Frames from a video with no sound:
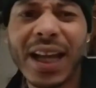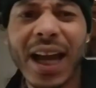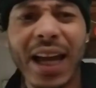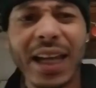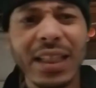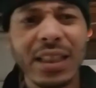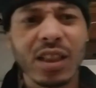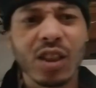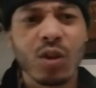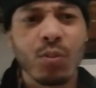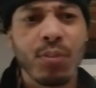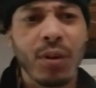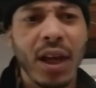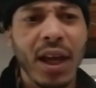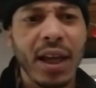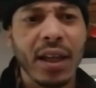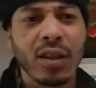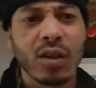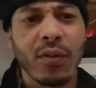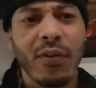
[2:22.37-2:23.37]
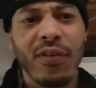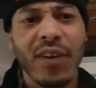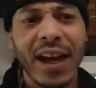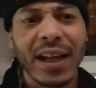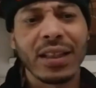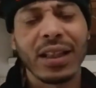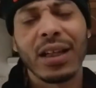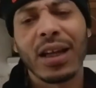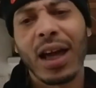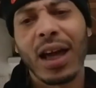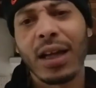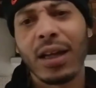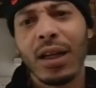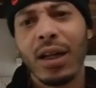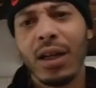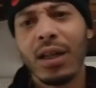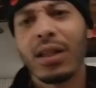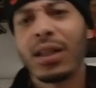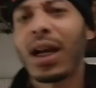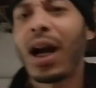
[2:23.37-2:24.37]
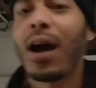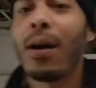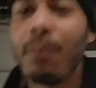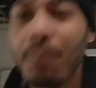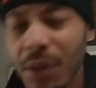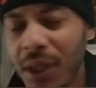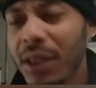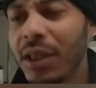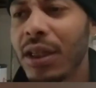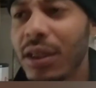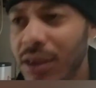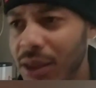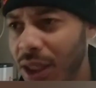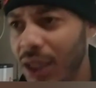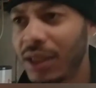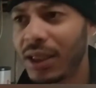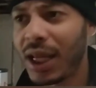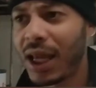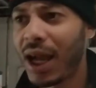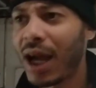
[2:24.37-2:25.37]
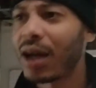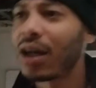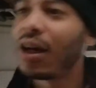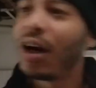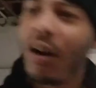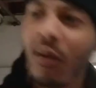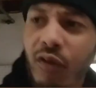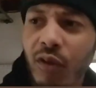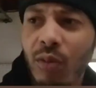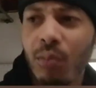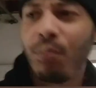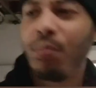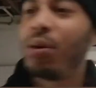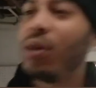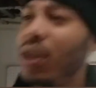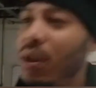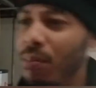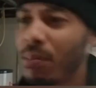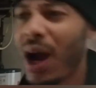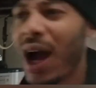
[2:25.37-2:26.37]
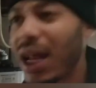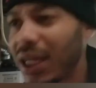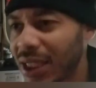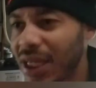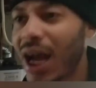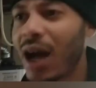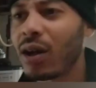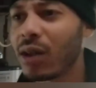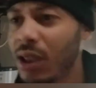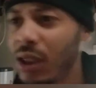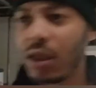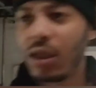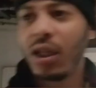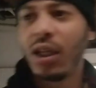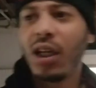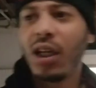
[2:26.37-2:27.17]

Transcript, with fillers: how you display the fact that like I've been there, done that. I come from putting Molly out here,